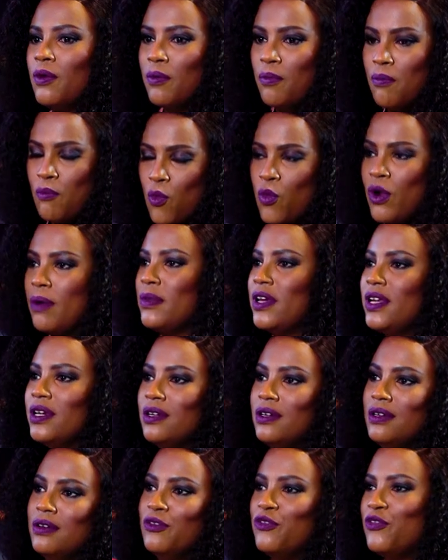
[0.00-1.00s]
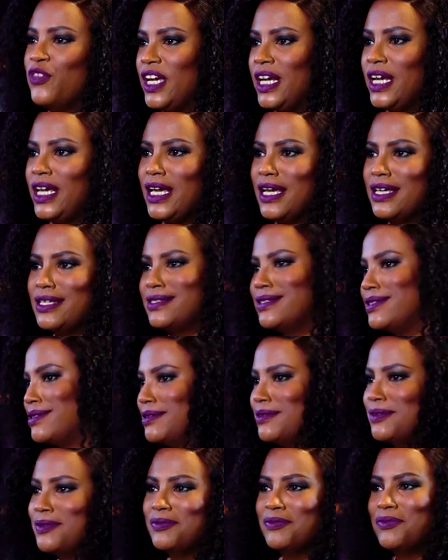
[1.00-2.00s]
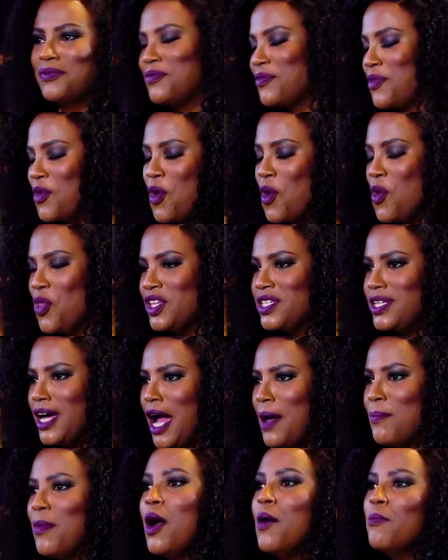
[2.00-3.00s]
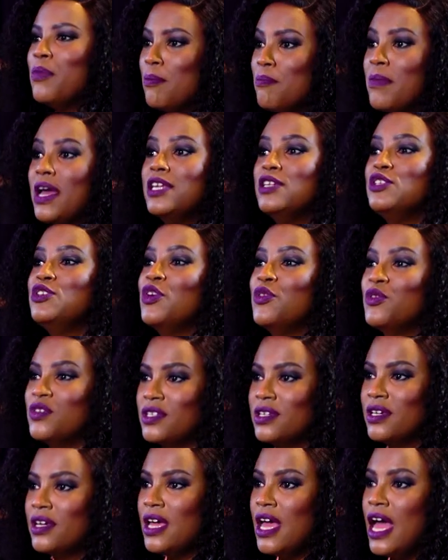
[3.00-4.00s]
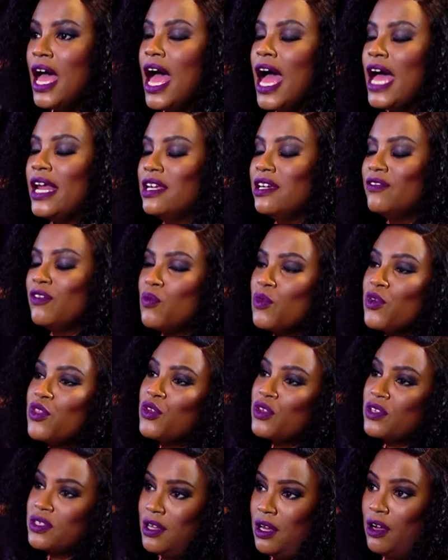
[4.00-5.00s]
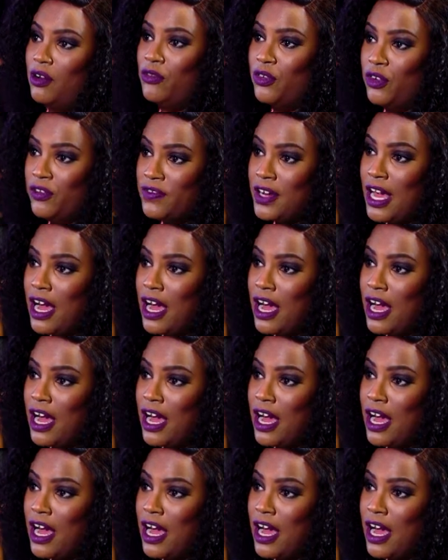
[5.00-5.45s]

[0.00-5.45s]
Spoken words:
women, feelings, all the time, but men don't. And even with yourself, you've